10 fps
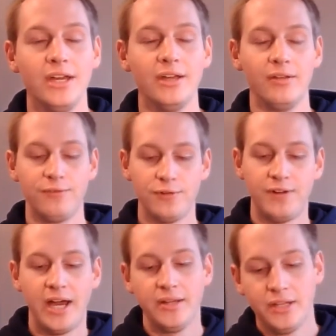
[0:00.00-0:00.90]
For
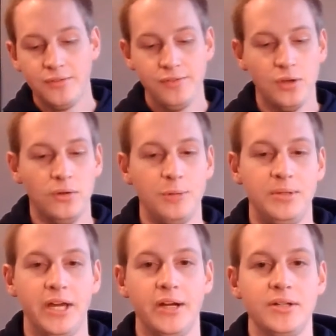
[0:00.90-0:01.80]
violin and viola
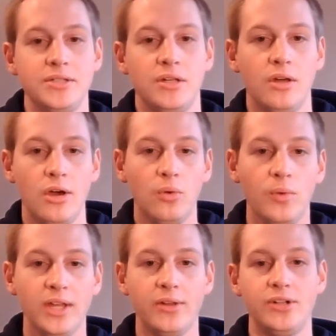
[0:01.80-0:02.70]
players,
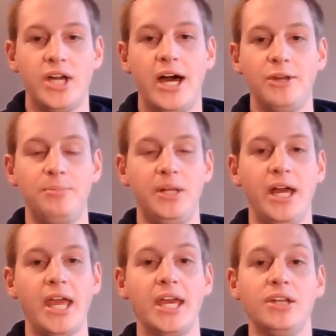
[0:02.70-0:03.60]
we learned how to
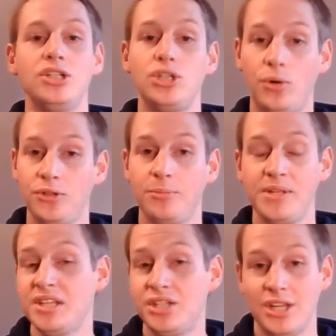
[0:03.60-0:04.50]
play in shoulder
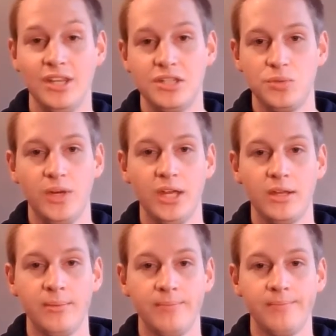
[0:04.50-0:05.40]
position this week.
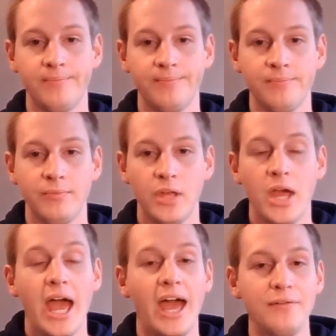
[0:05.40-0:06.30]

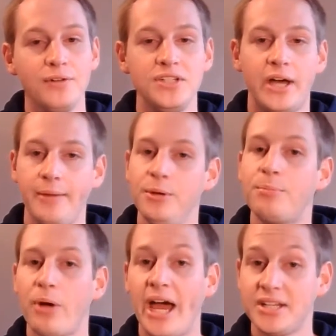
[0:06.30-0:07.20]
Every time you
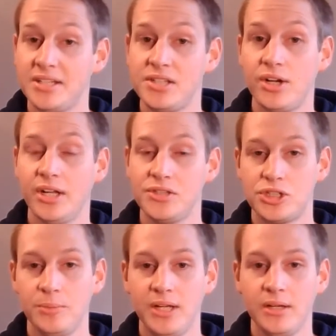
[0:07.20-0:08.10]
practice your
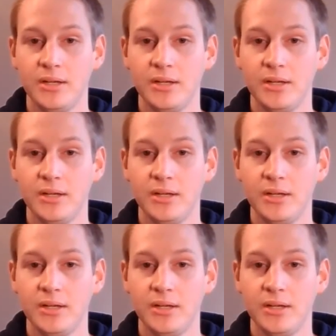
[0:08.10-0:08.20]
instrument,